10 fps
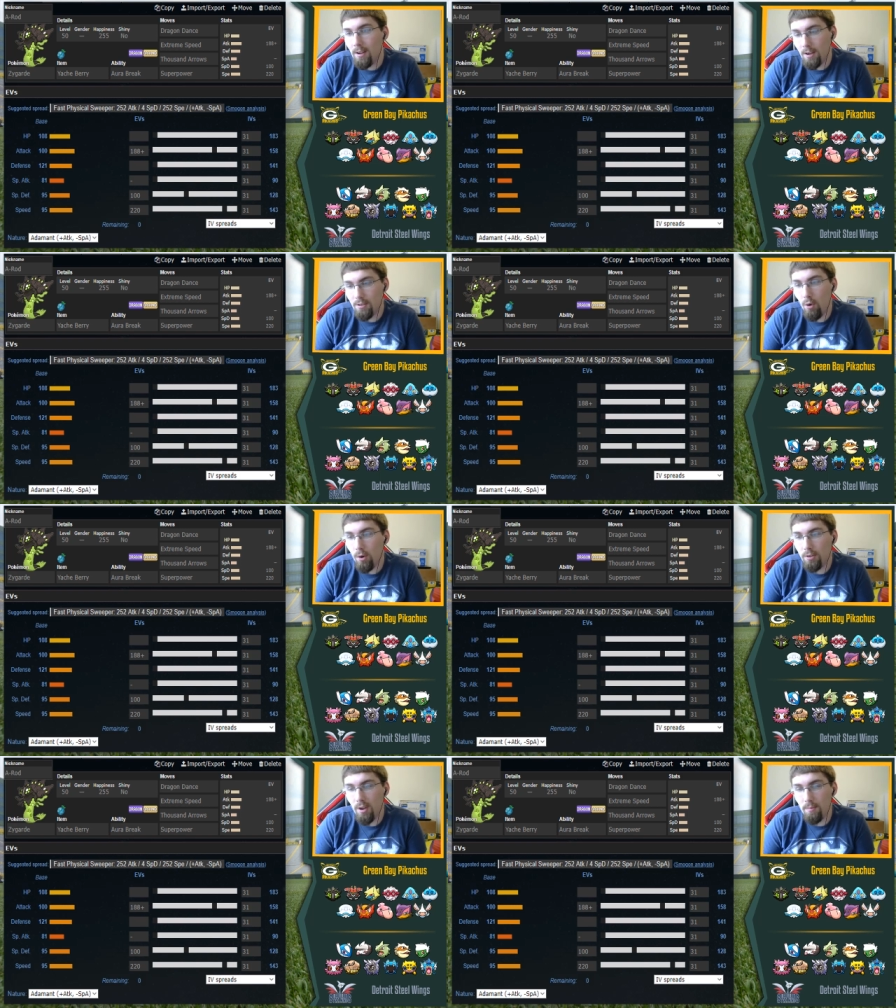As
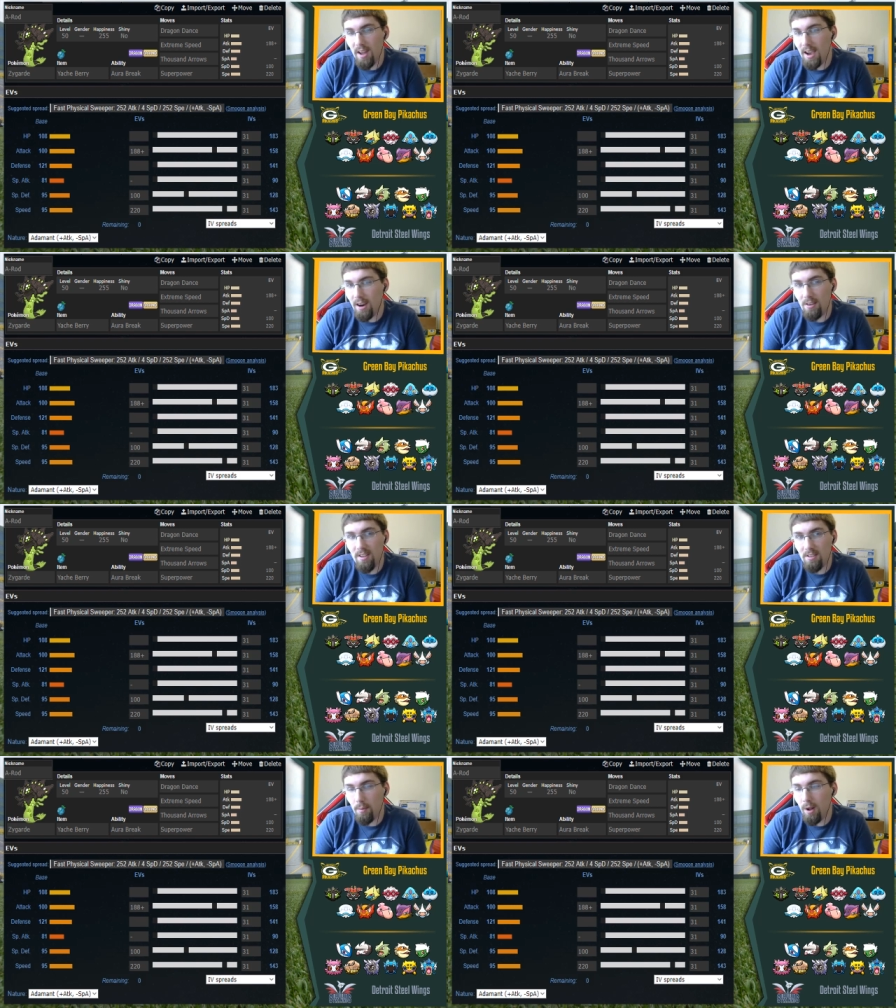Coil Sub Zygarde
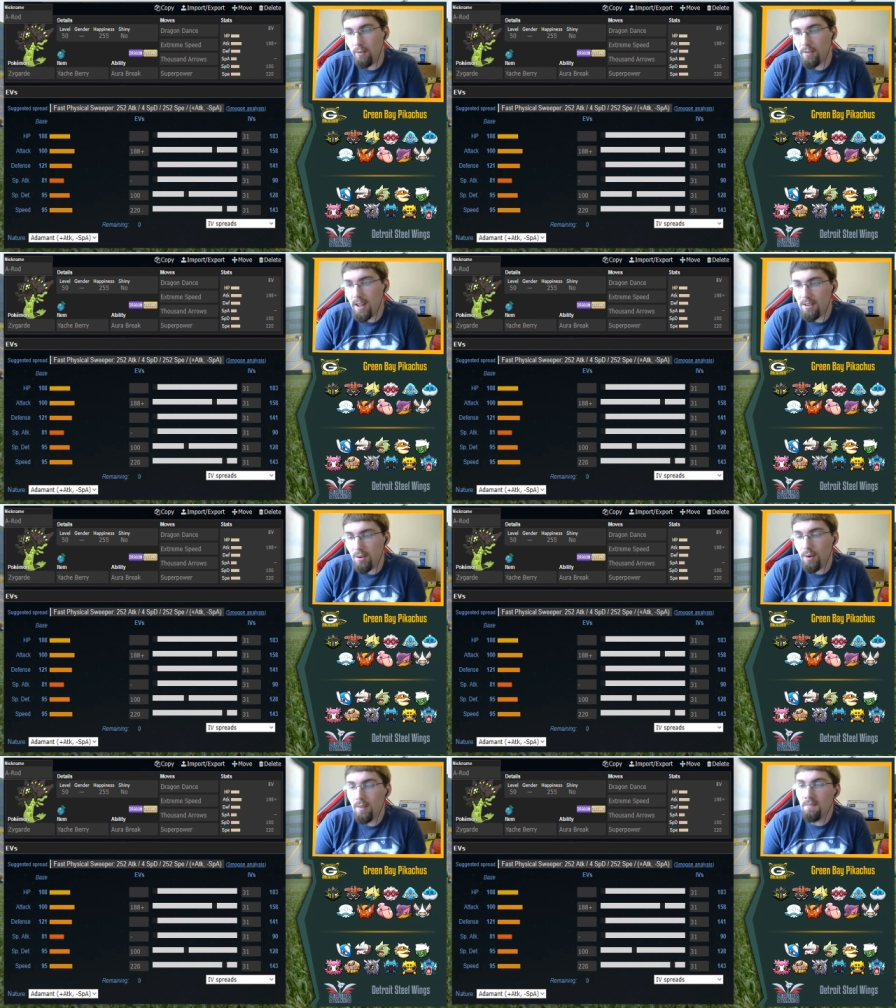sets up all over that.
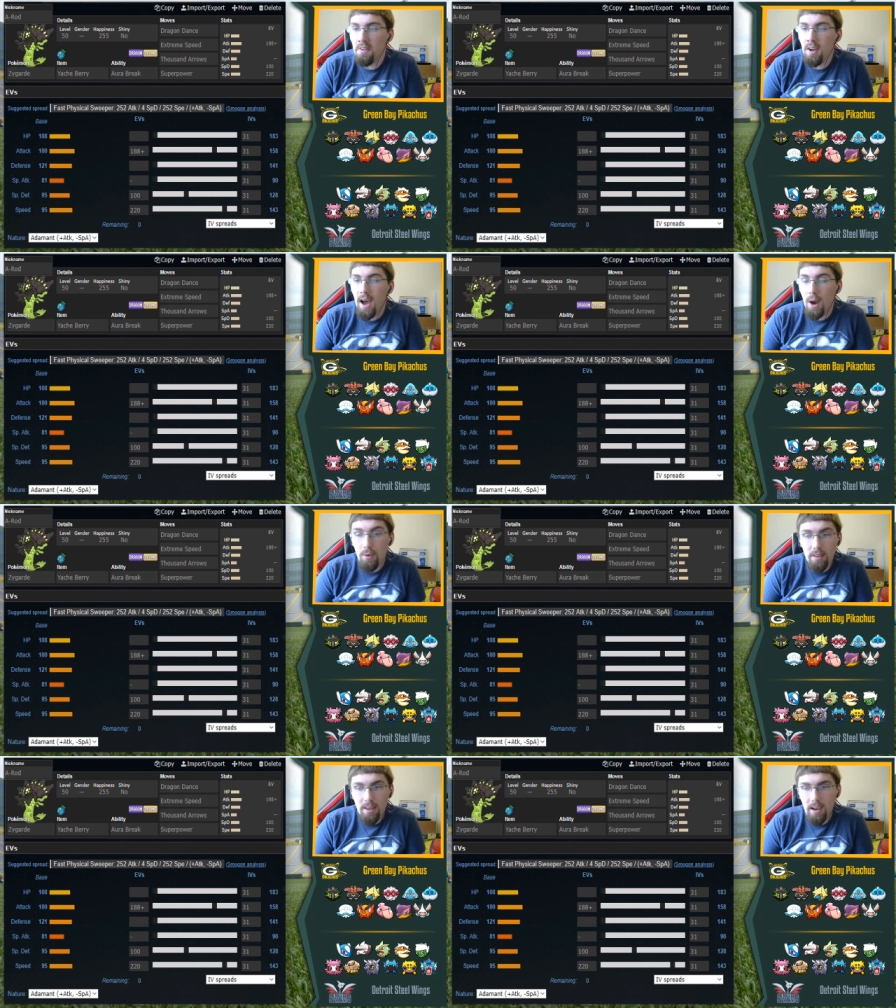So I
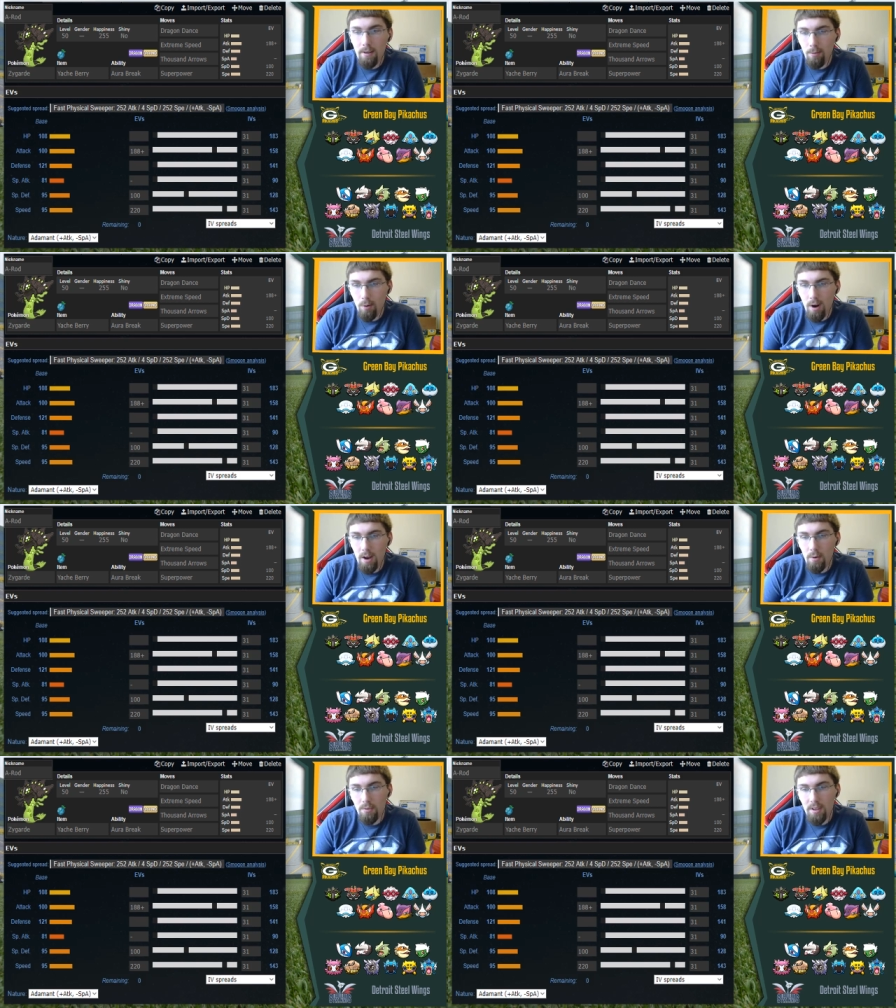really can't afford.
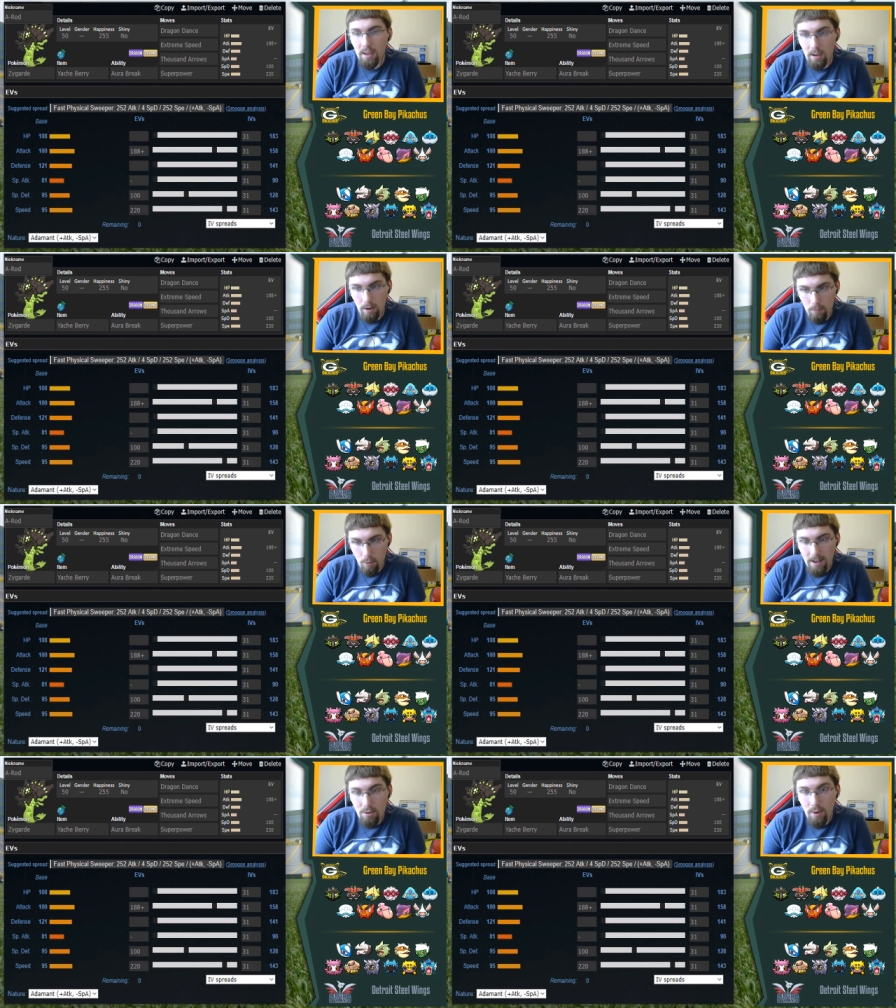I don't think he can afford that.